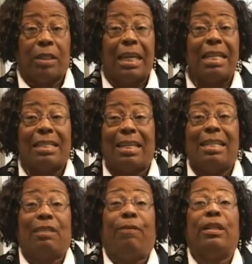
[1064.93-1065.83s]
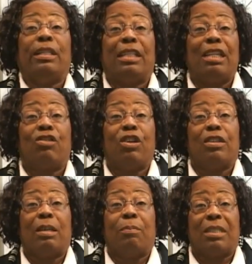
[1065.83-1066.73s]
This is for the
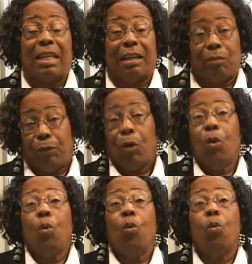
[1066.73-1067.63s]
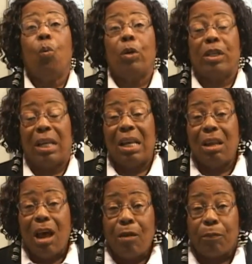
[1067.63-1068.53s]
teachers themselves who would
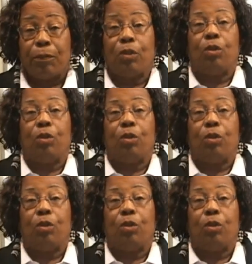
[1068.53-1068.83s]
love to